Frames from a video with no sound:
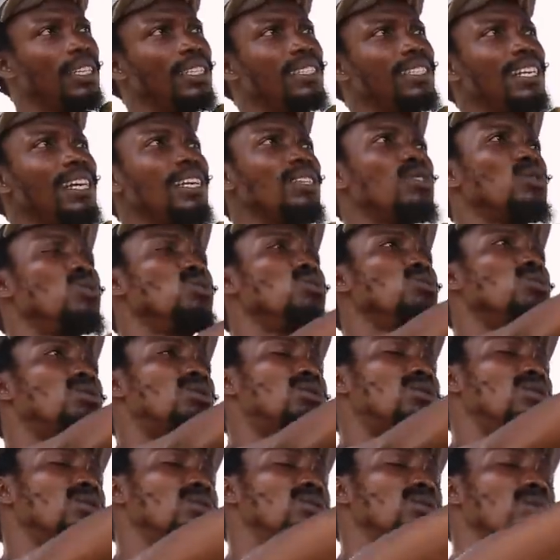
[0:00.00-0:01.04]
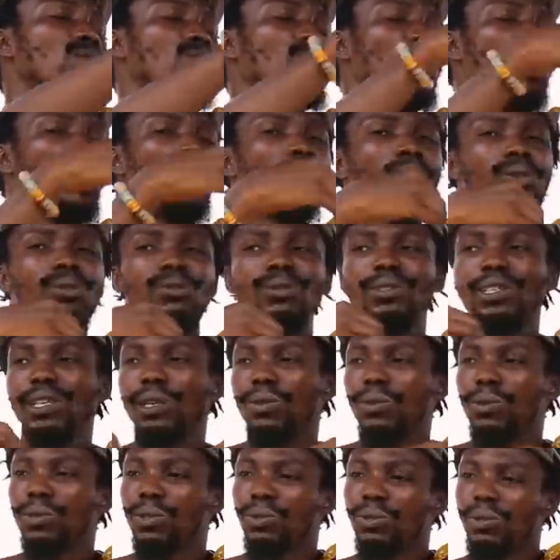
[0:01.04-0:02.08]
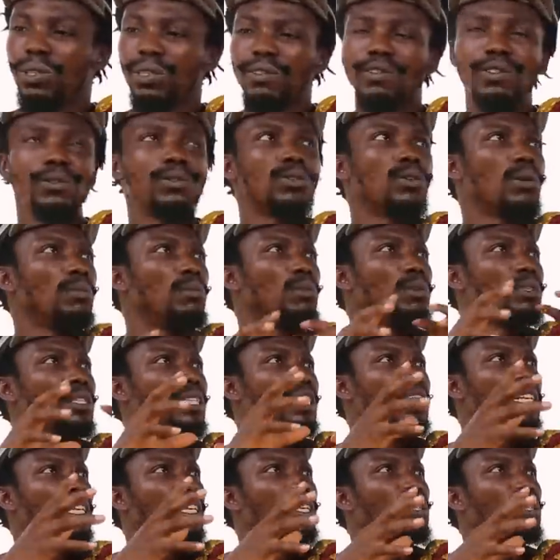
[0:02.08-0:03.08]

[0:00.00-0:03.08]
He said you said we should give him some money.